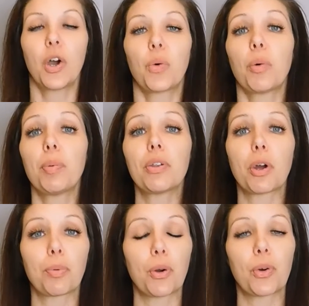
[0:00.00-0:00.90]
We'll build
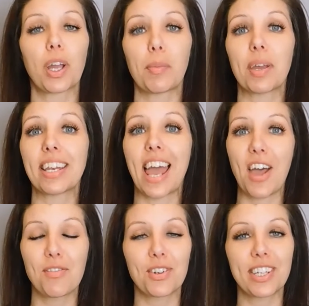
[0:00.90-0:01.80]
a program in
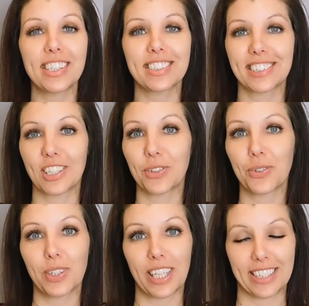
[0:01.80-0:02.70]
every
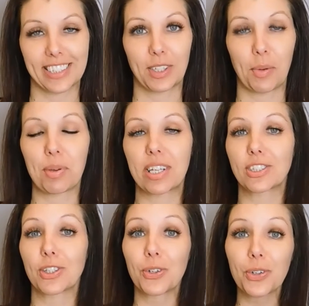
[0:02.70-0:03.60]
single lesson
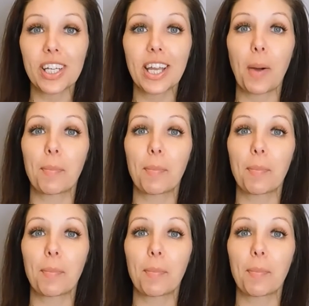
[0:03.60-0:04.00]
because learning